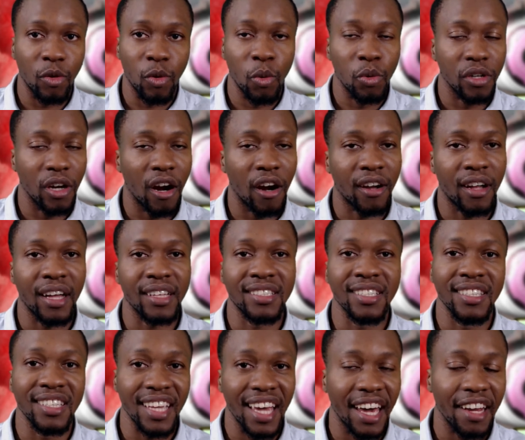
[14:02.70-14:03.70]
code arc at in
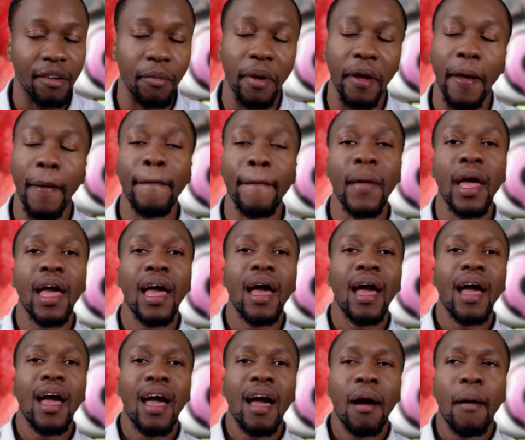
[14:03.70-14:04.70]
the anime.
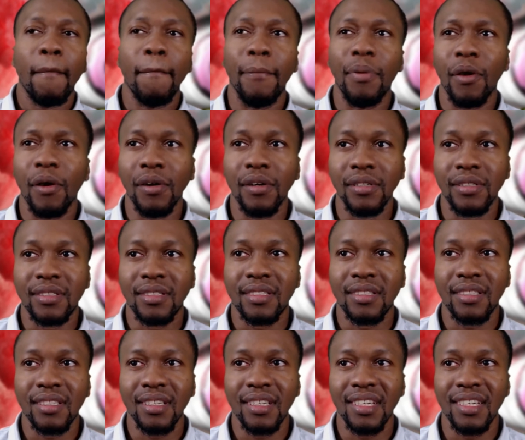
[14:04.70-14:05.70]
But
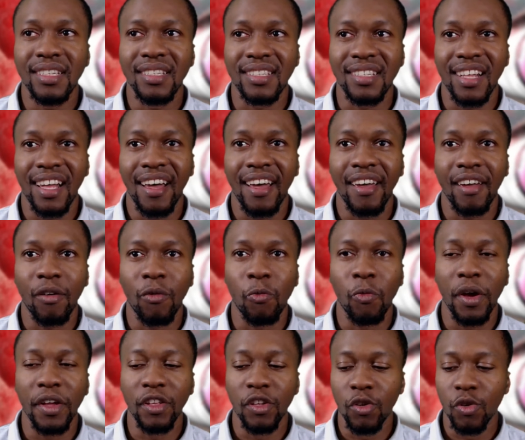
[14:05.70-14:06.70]
it's like,
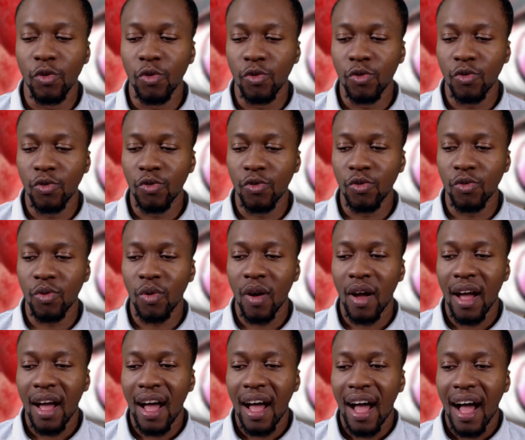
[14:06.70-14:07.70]
when you
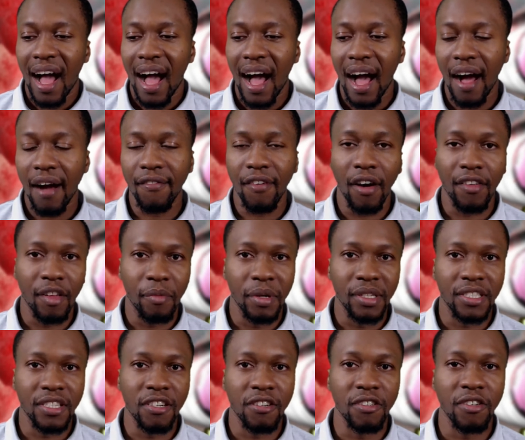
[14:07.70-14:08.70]
have other
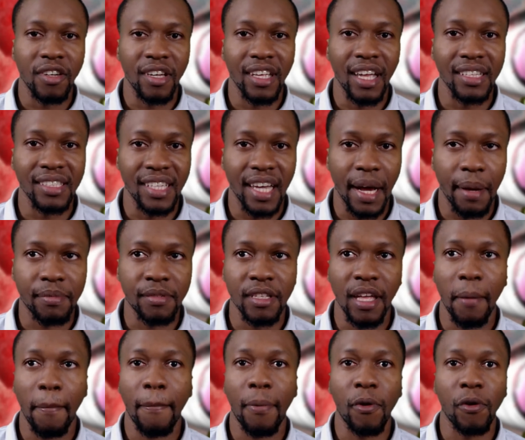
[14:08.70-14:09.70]
material you can adapt
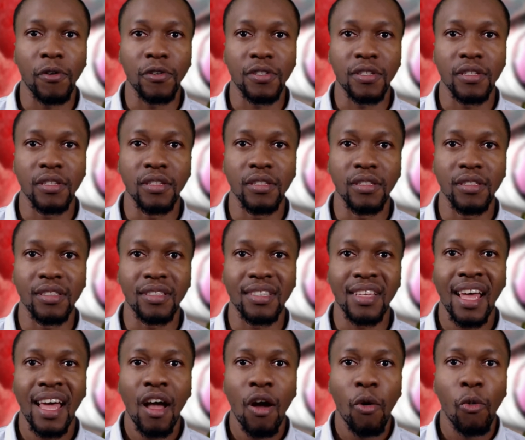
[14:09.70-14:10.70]
that persons
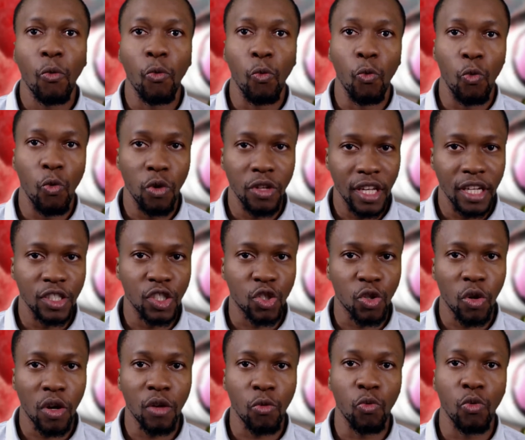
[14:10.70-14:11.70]
would
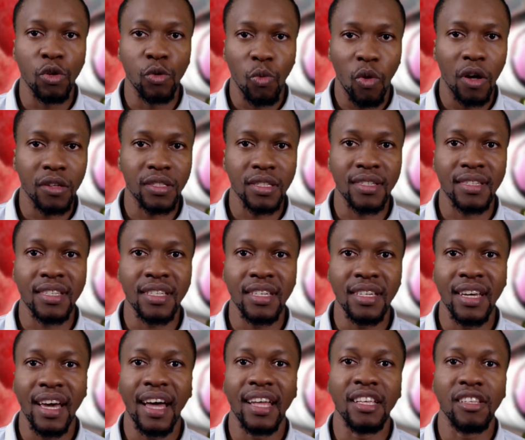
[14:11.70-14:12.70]
enjoy, would want to
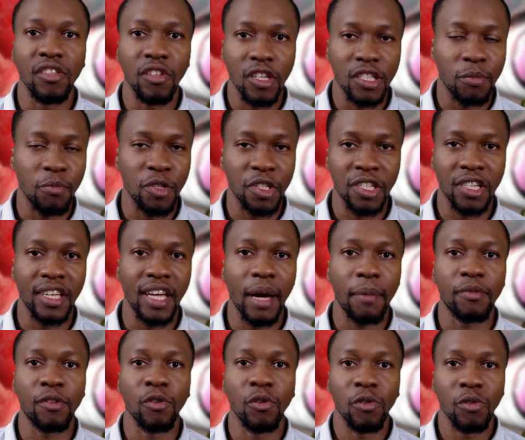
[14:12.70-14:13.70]
see, and it does bridge the
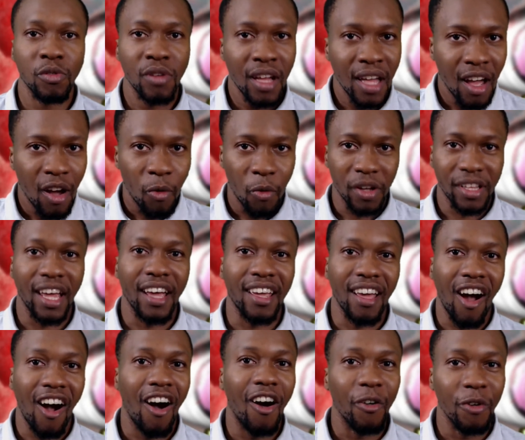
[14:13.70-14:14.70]
gap to what I
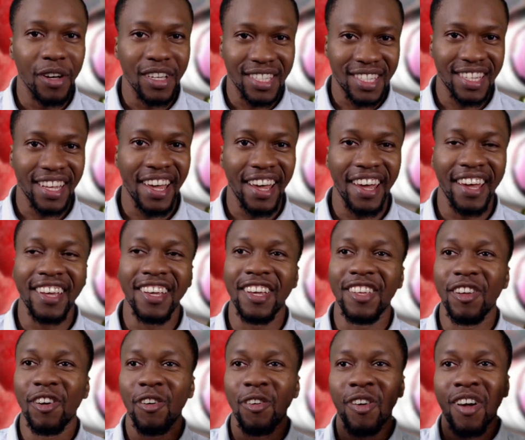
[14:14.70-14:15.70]
always say, you
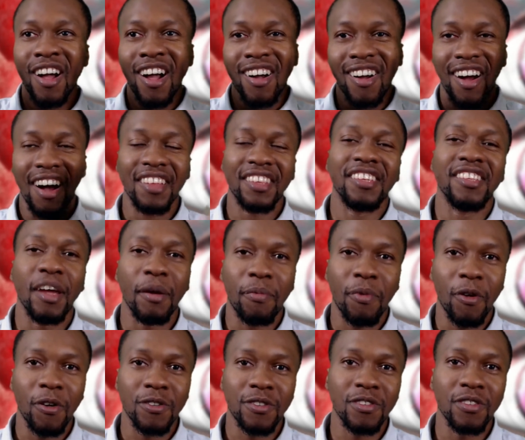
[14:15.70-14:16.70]
know, content that
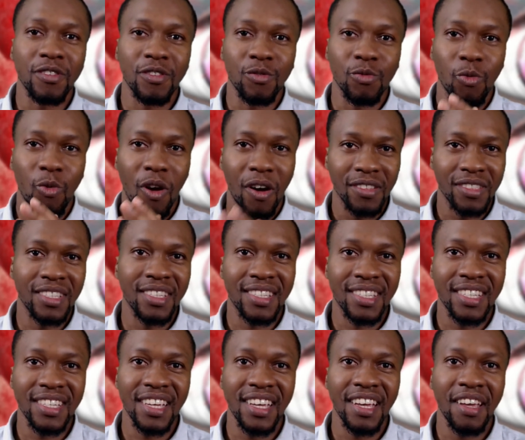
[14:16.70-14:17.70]
persons want to
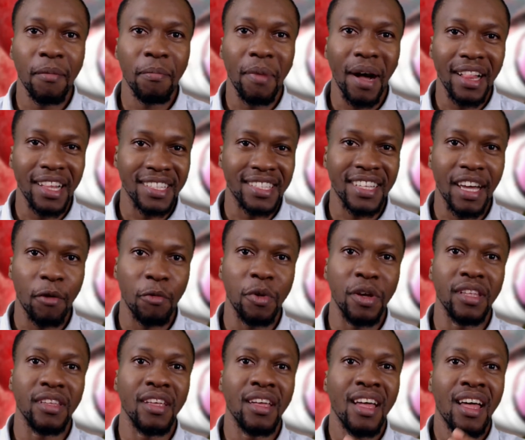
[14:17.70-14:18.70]
see, balance that
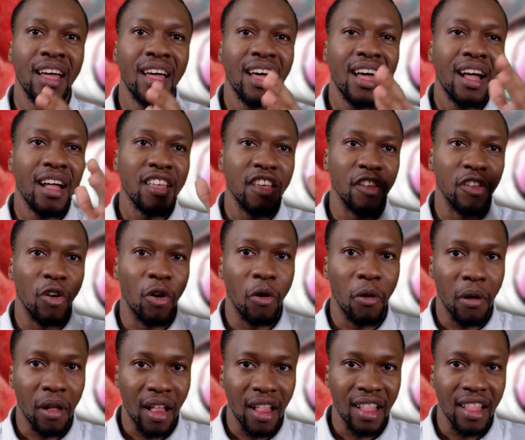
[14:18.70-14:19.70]
with, you
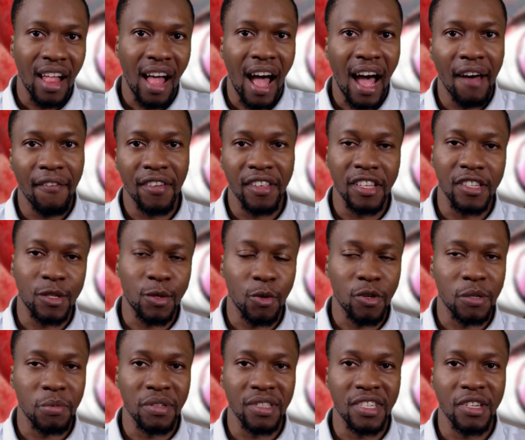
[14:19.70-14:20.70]
know, having the
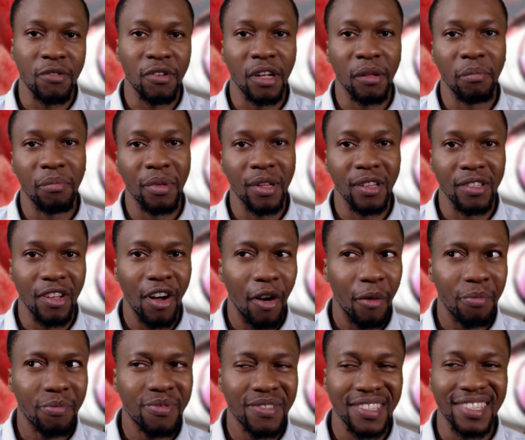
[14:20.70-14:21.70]
source material build
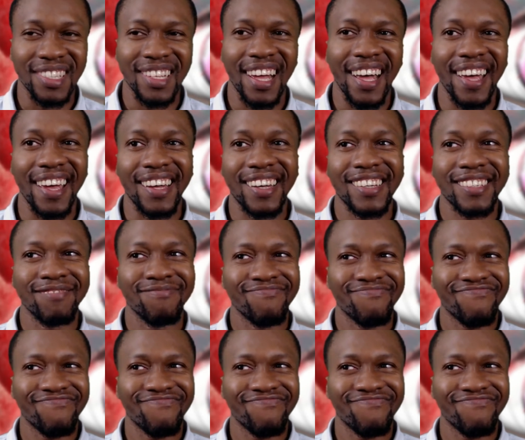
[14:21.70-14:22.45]
up, is like,